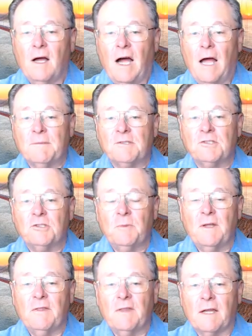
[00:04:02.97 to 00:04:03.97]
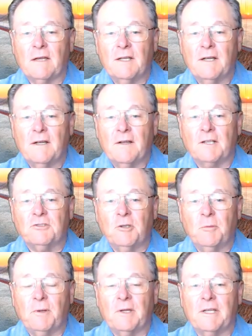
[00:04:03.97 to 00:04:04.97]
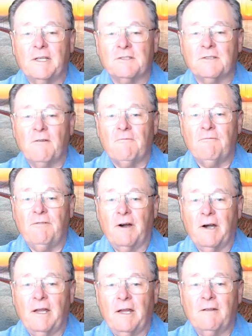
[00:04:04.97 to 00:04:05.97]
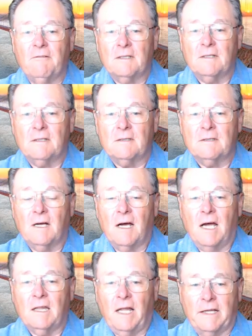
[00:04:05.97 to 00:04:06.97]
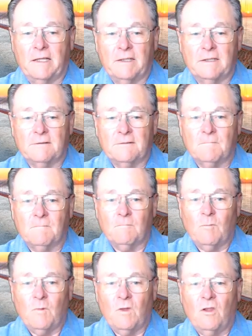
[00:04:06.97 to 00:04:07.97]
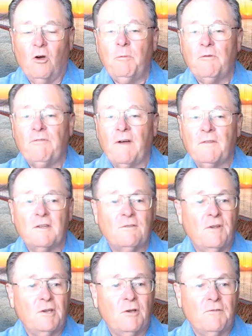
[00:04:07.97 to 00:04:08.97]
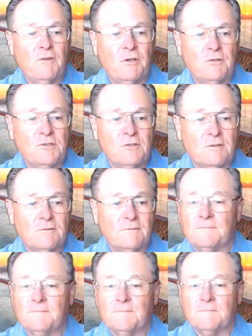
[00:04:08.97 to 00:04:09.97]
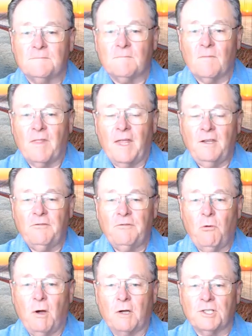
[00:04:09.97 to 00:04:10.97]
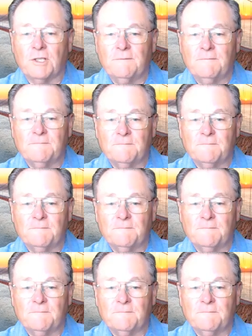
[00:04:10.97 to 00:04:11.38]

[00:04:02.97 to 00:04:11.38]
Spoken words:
I'm assuming that a triplet is very unlikely. Hope you found this video of use. Thank you for watching.